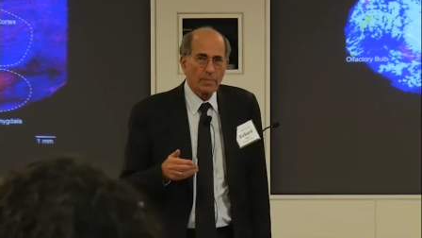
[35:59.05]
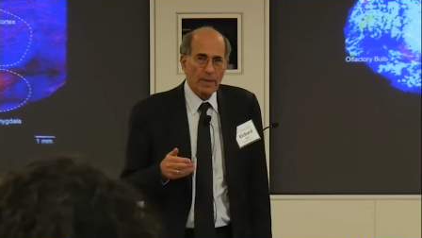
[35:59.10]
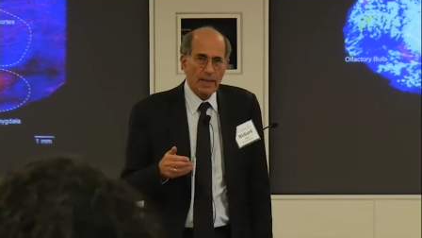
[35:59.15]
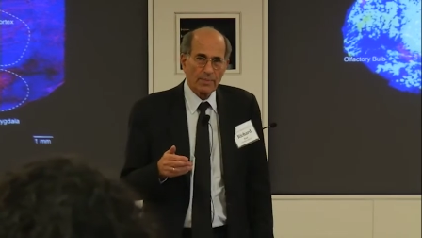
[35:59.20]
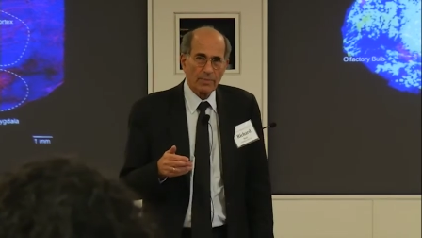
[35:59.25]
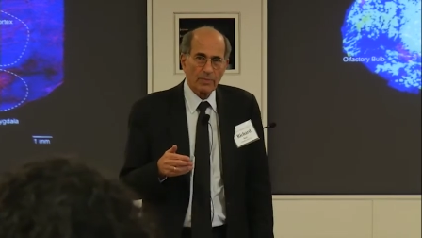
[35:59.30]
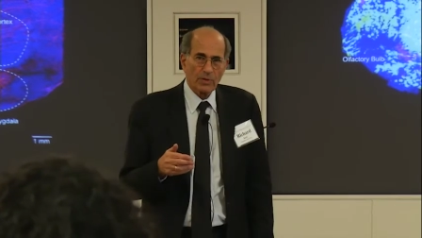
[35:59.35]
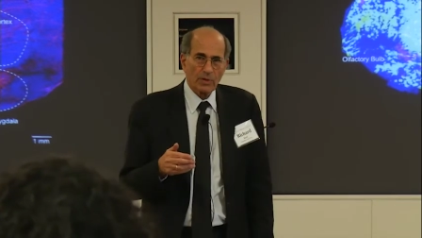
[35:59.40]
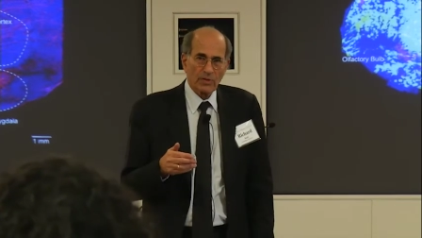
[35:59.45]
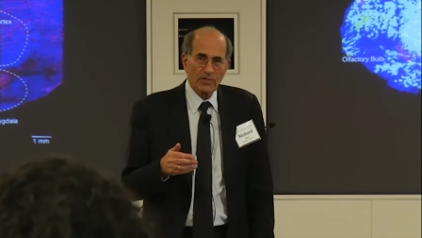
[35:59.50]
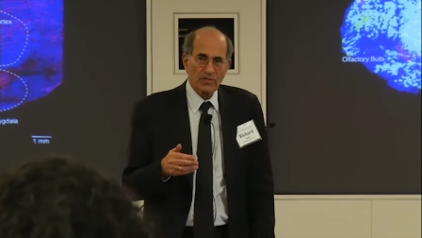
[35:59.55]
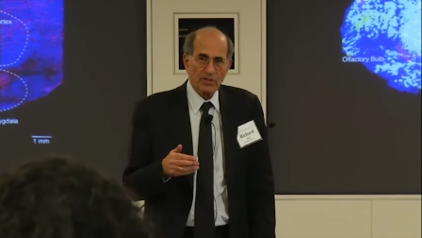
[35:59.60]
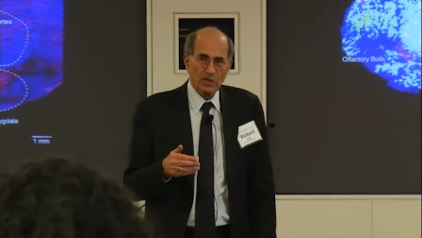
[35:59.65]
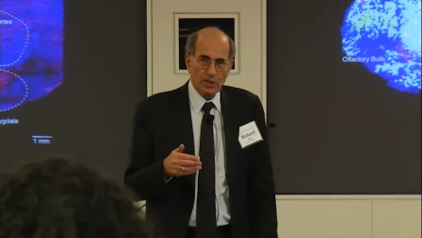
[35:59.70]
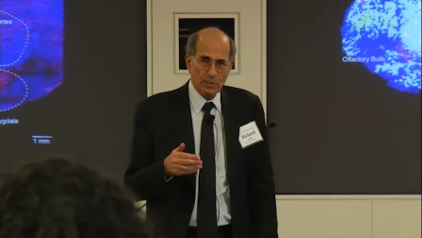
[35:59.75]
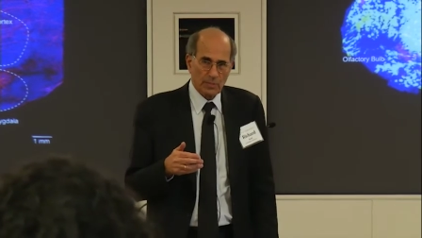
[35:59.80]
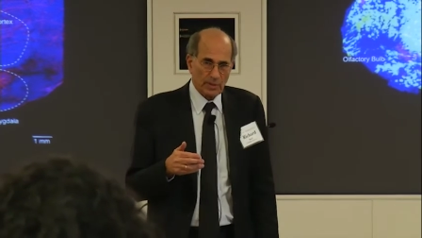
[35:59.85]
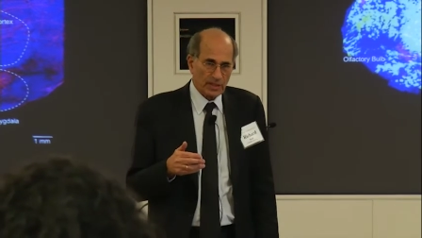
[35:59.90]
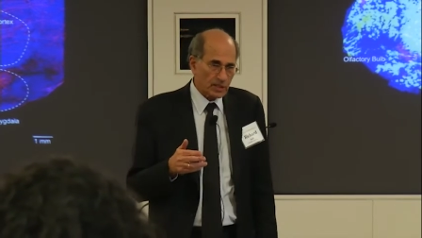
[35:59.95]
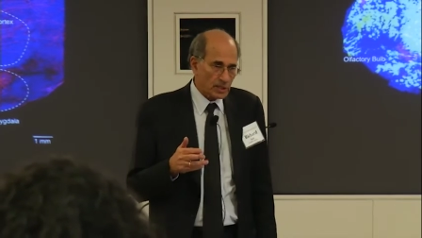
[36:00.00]
member of a
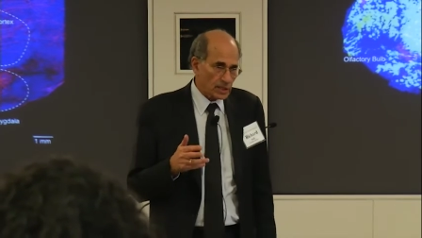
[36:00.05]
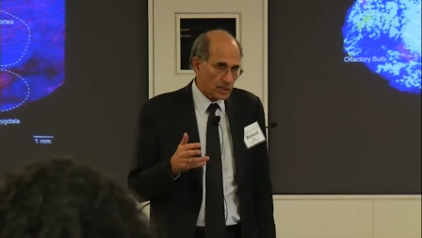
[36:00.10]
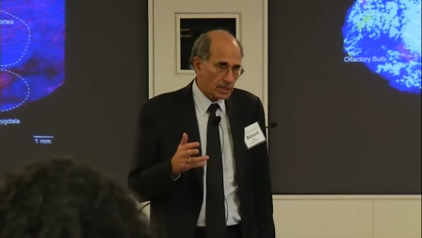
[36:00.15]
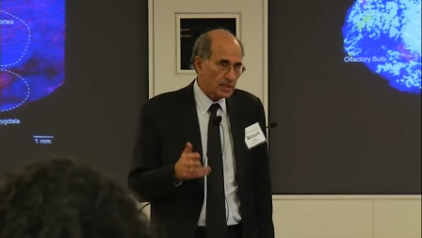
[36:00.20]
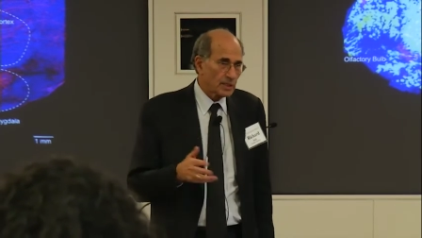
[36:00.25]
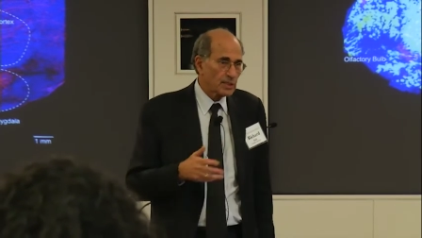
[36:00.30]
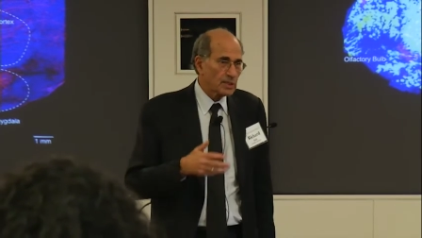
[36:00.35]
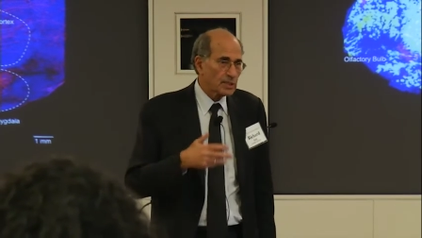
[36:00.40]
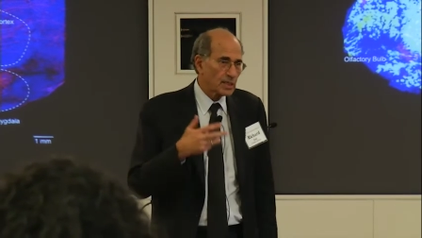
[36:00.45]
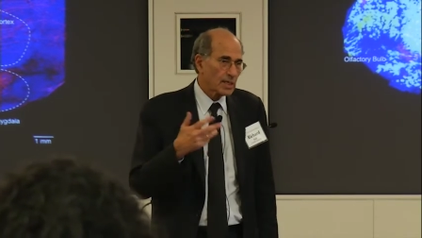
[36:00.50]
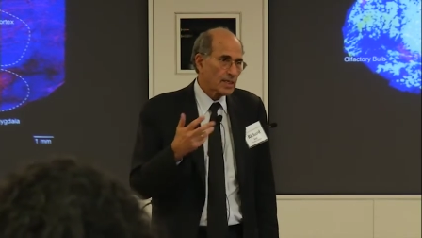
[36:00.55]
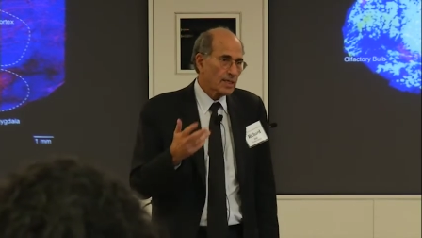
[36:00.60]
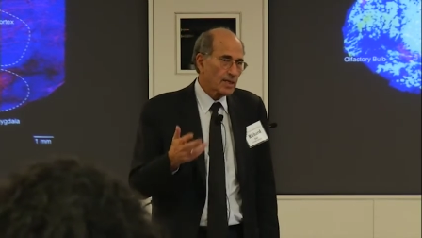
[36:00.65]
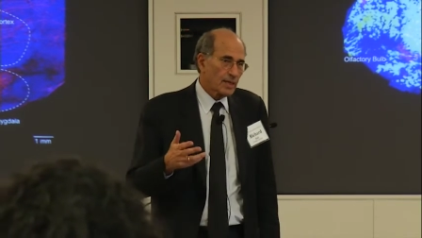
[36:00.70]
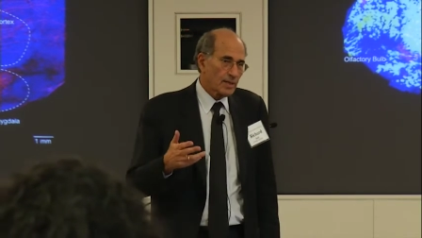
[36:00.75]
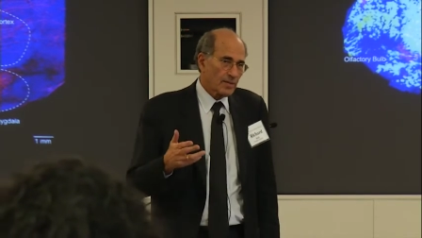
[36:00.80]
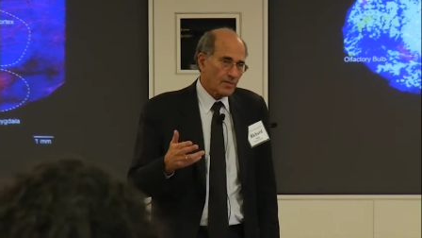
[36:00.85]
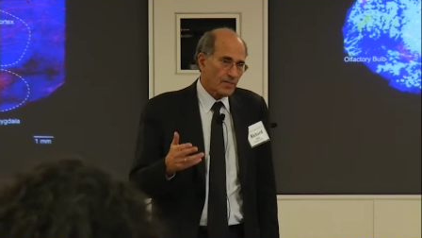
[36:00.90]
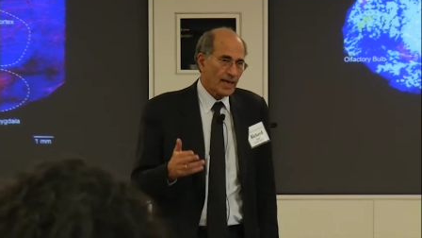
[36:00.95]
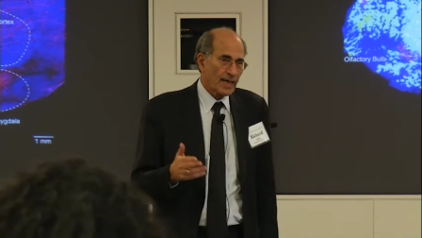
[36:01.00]
species
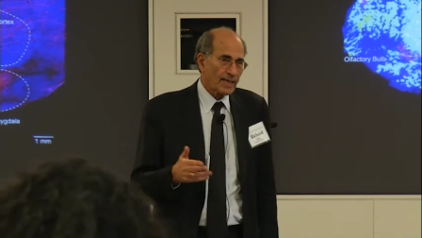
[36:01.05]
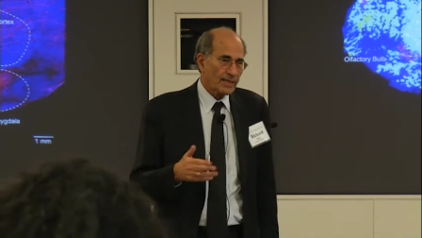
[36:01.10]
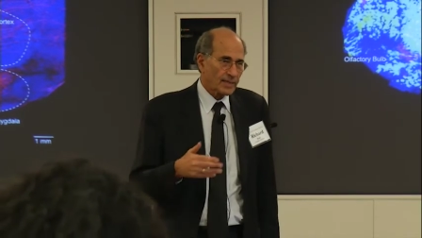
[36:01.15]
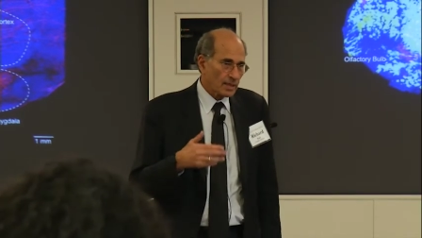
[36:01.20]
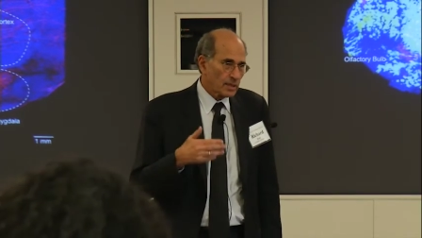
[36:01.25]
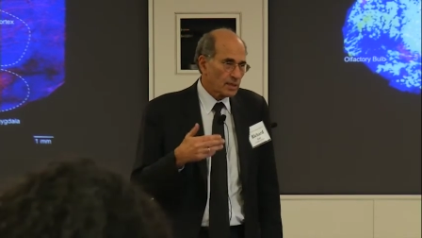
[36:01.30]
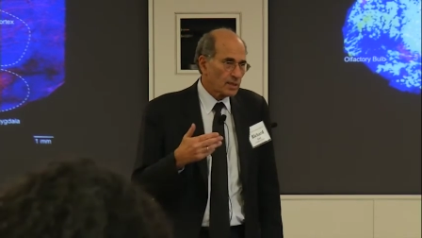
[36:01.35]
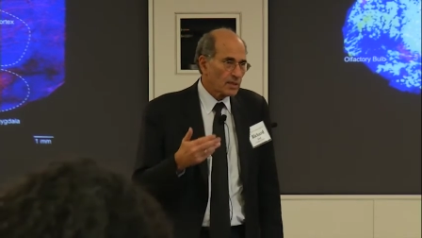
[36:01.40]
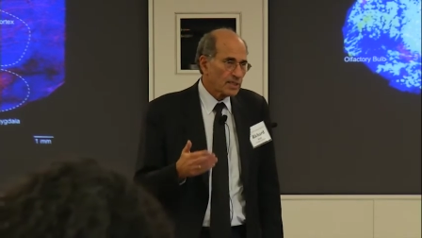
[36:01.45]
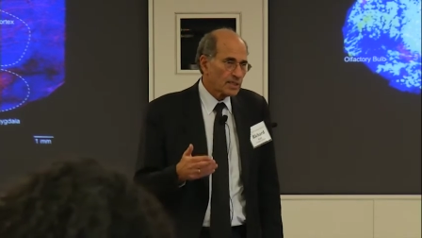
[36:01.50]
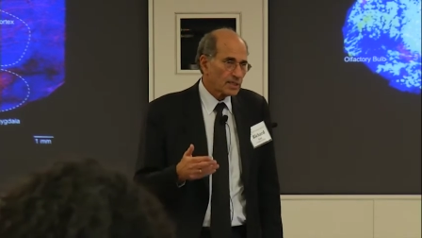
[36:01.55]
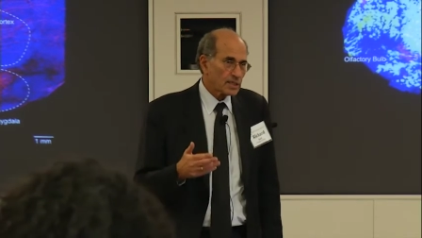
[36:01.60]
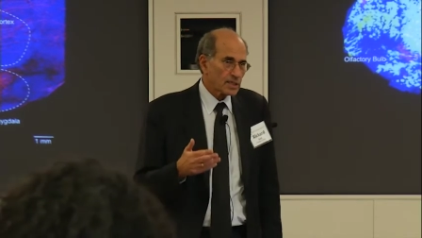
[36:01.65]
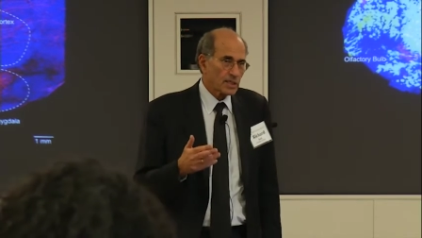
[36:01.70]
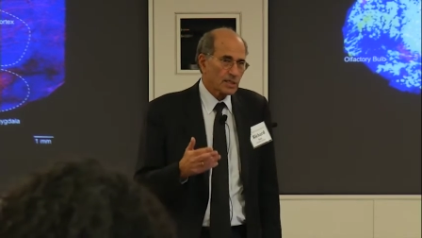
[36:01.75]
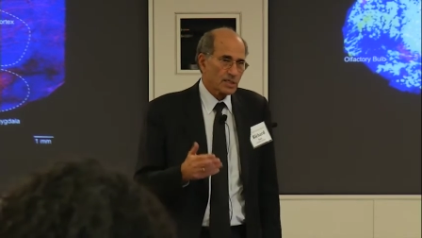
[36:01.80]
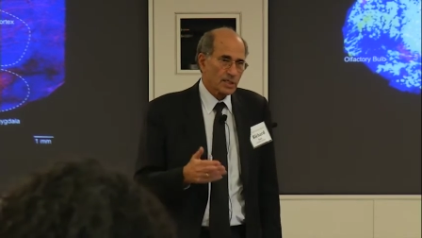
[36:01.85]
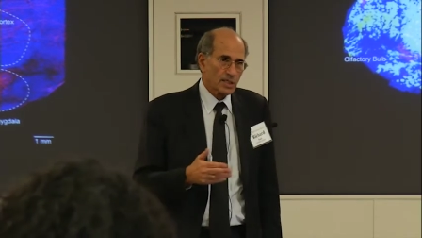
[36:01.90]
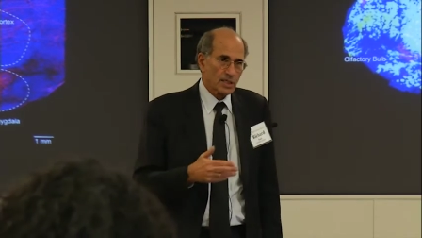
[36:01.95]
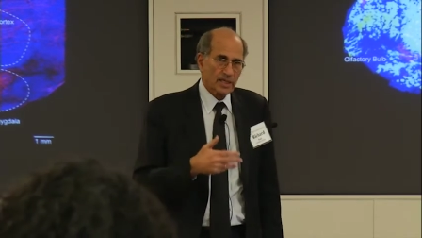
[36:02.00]
that elicits